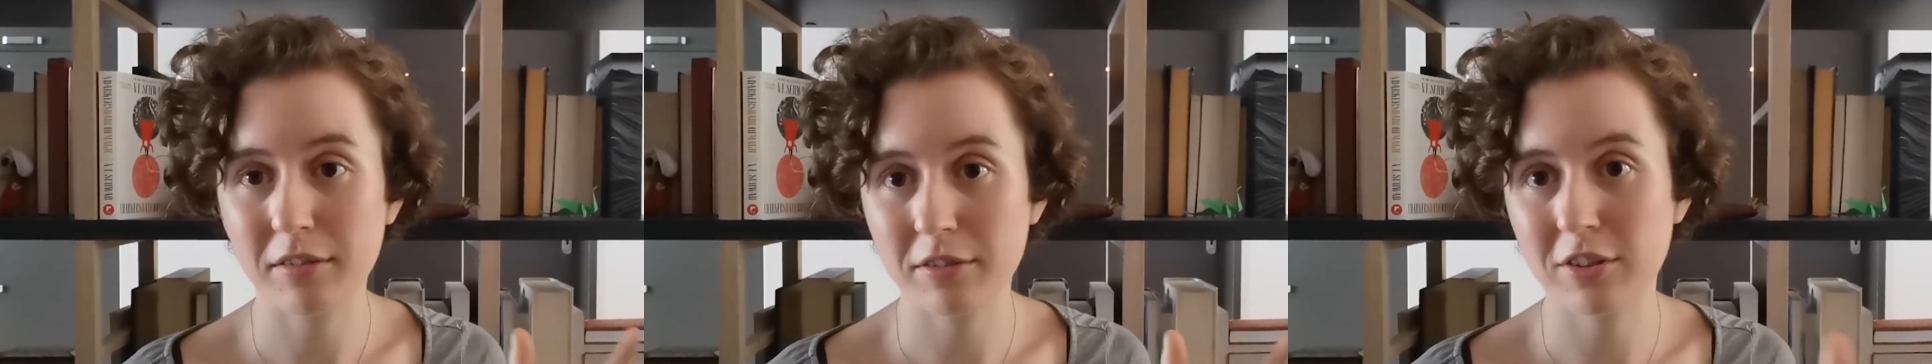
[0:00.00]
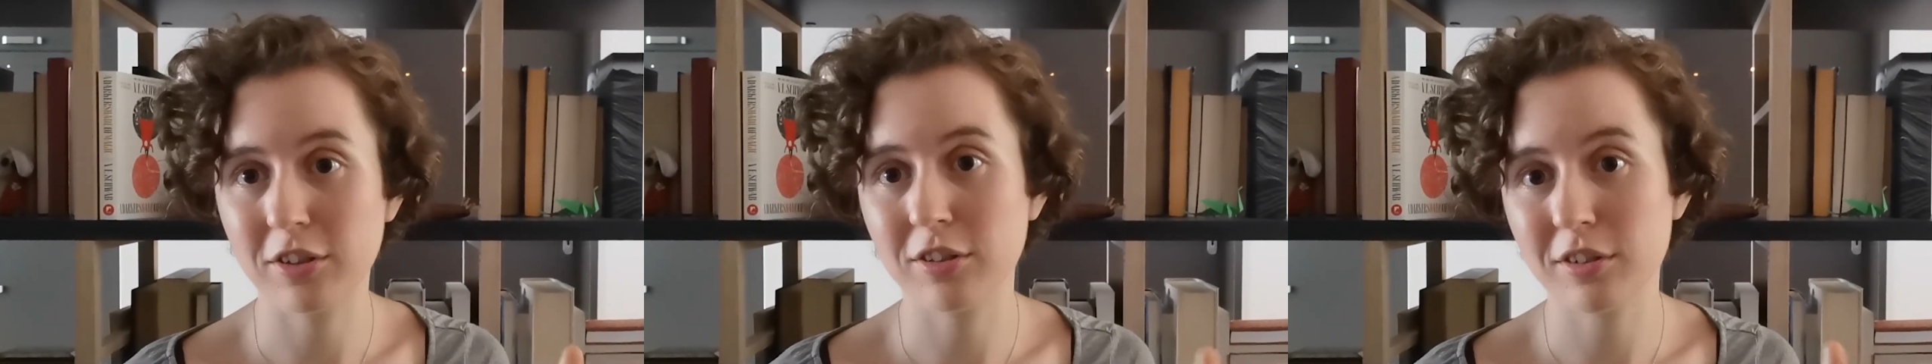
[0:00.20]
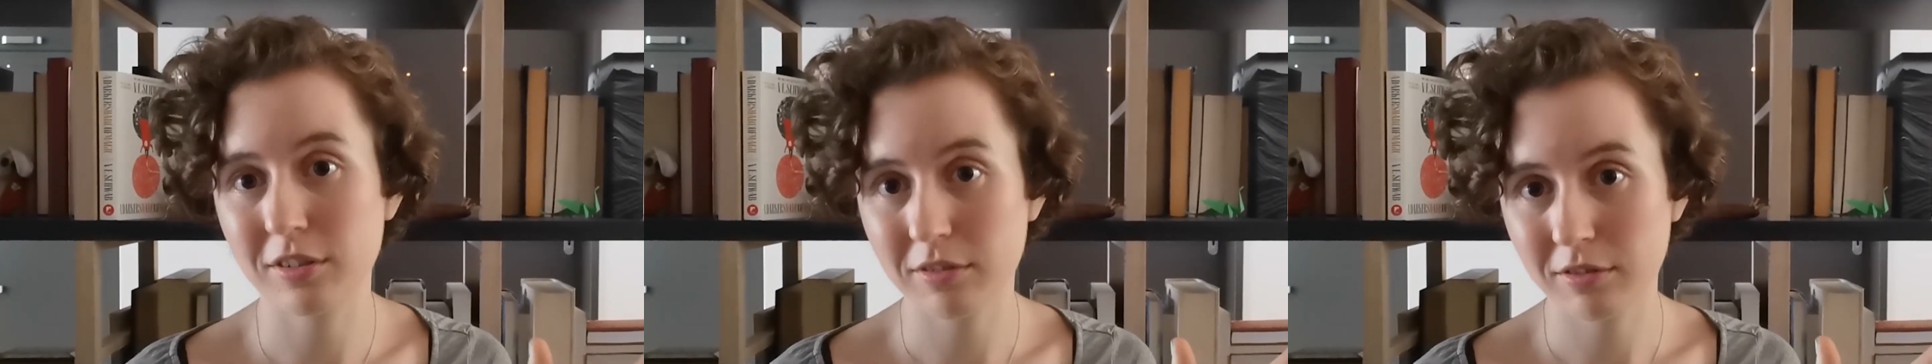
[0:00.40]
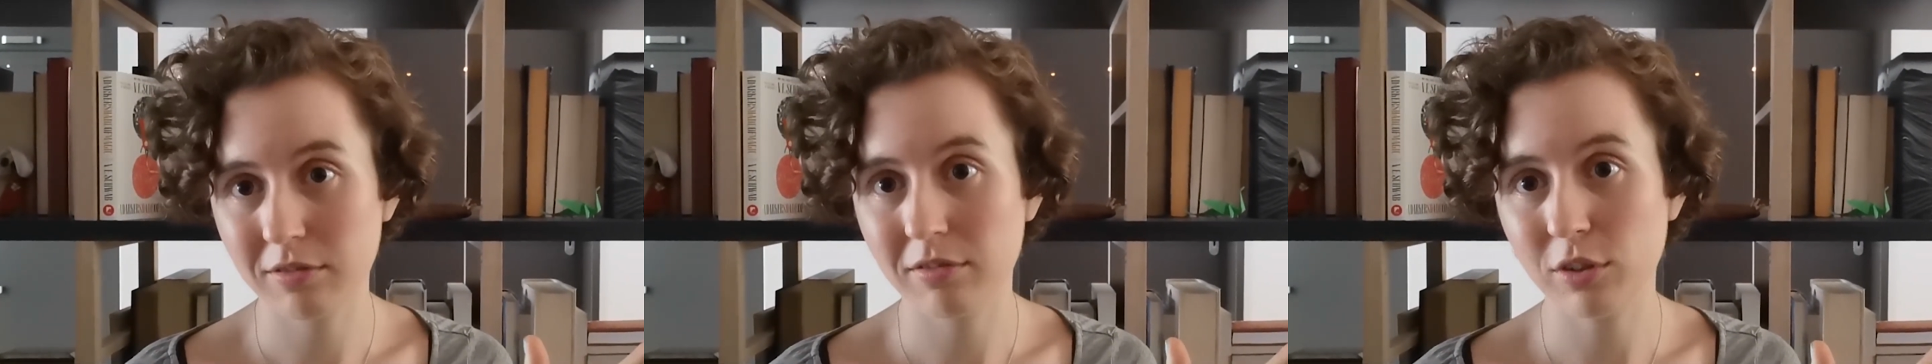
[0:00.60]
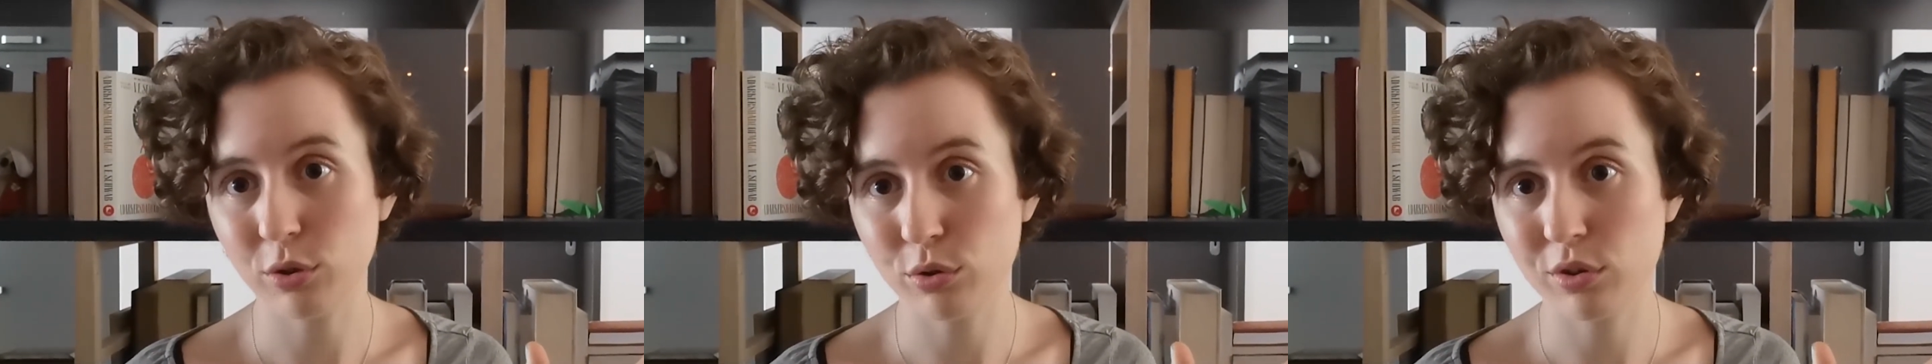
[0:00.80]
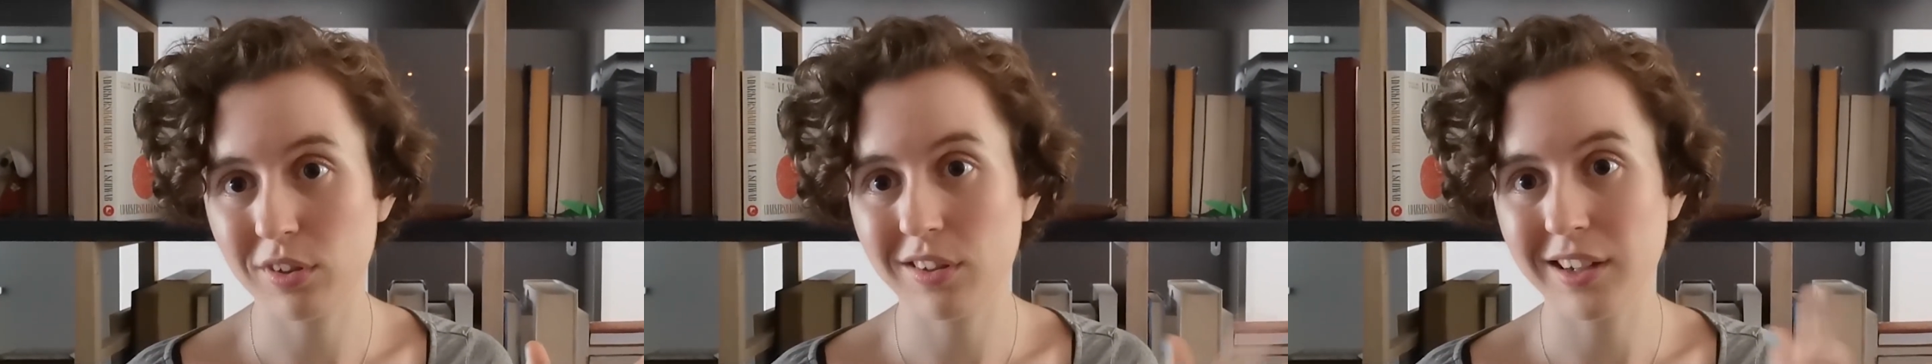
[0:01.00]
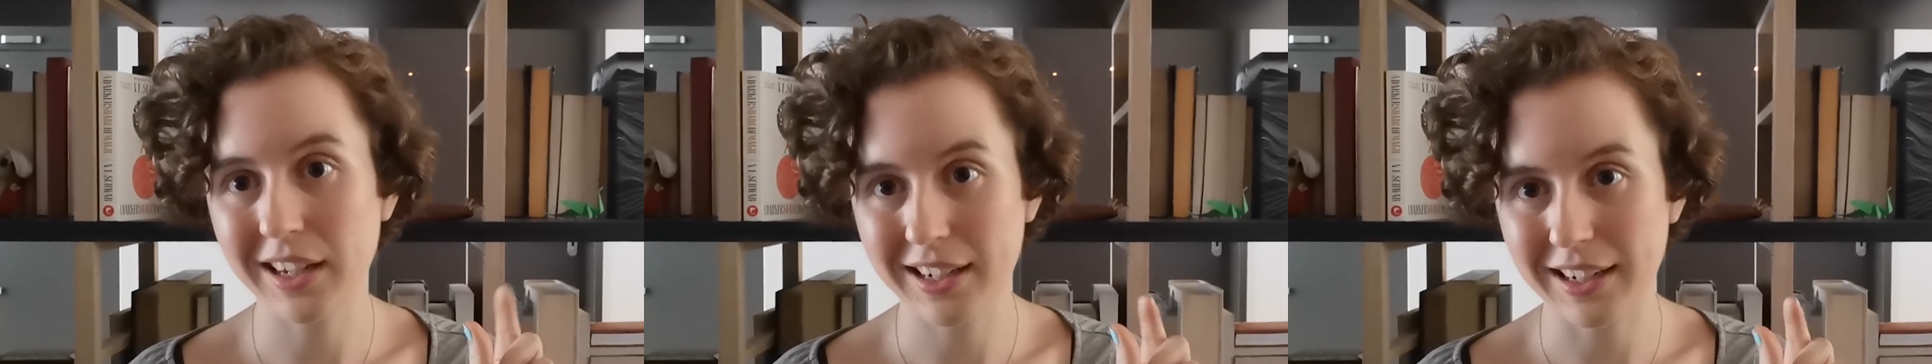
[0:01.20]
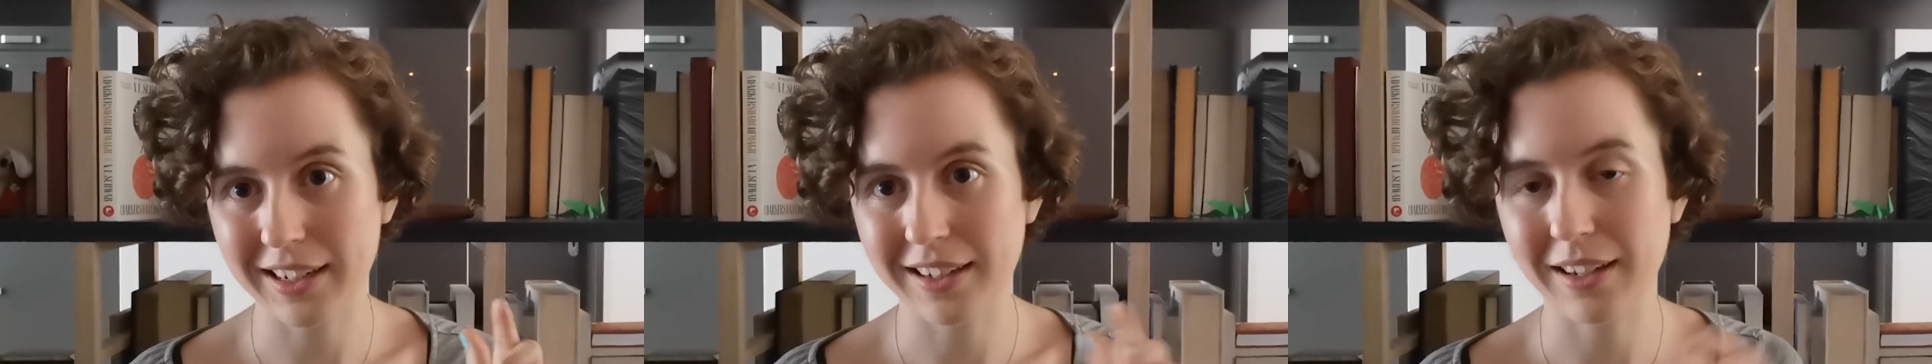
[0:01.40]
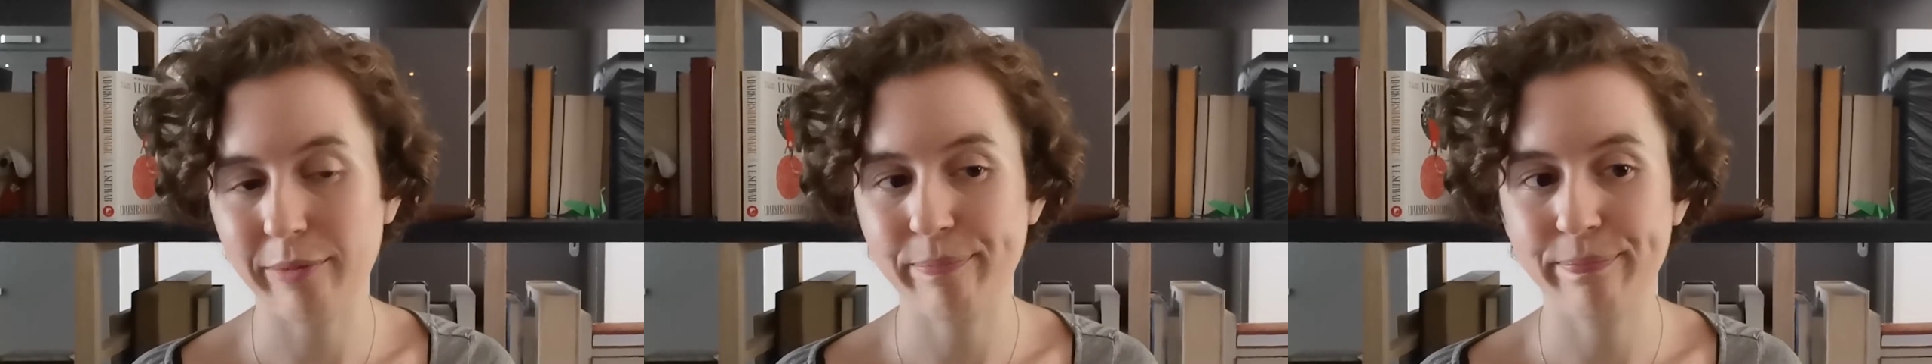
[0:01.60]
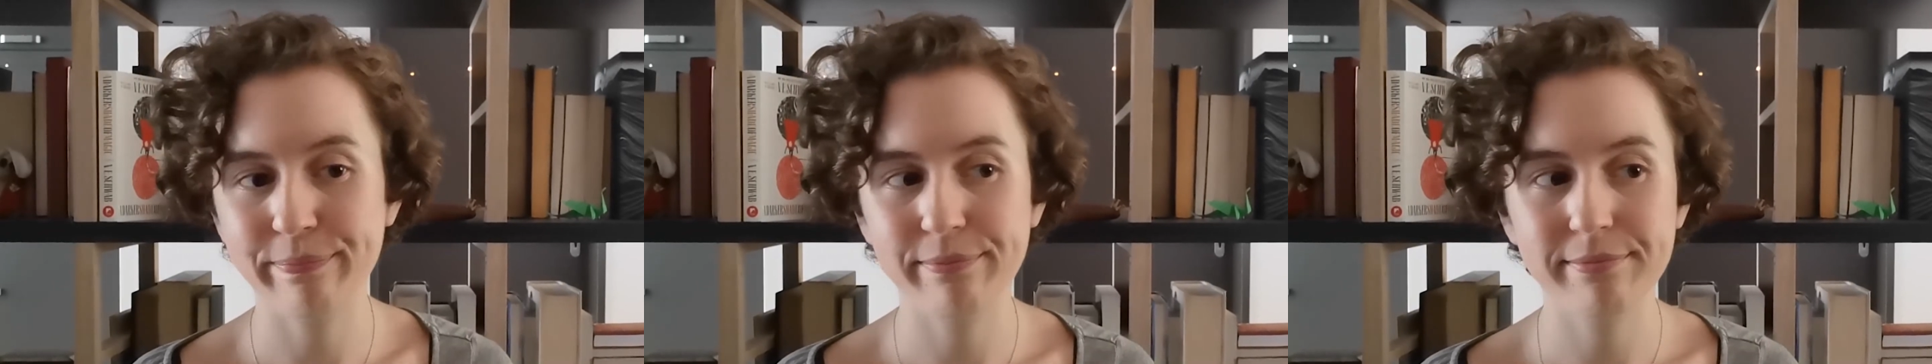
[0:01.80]
just used a
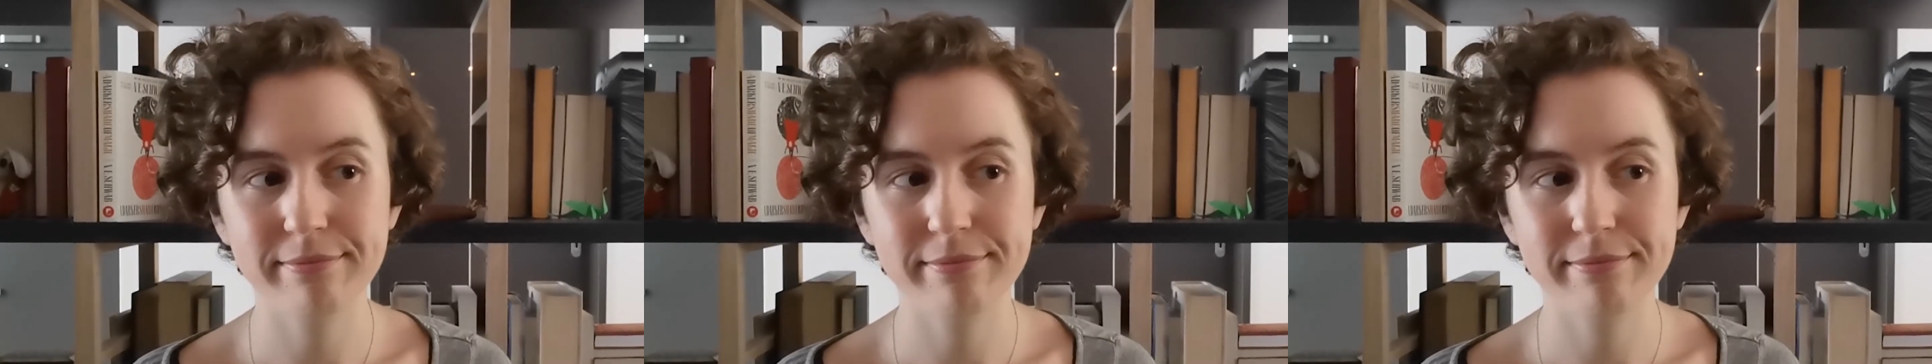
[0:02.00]
nickname.